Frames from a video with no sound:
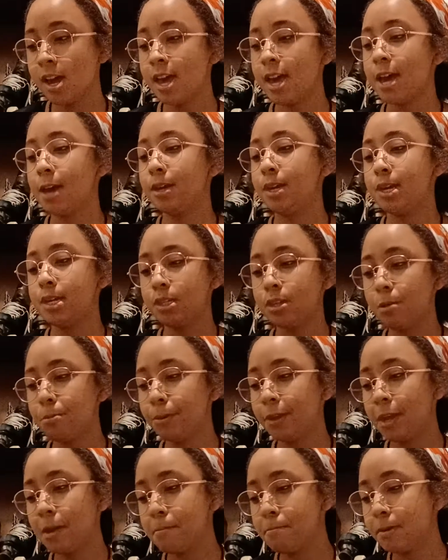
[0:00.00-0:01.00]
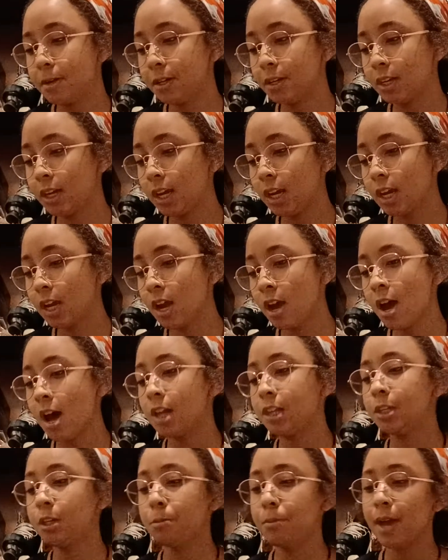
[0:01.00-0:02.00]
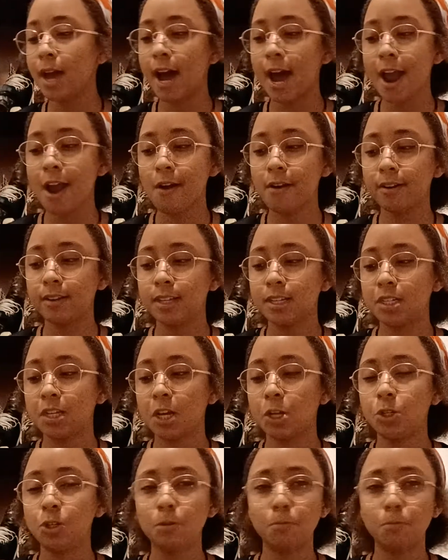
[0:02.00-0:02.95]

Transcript: a easy playability, a little bit higher on the tension,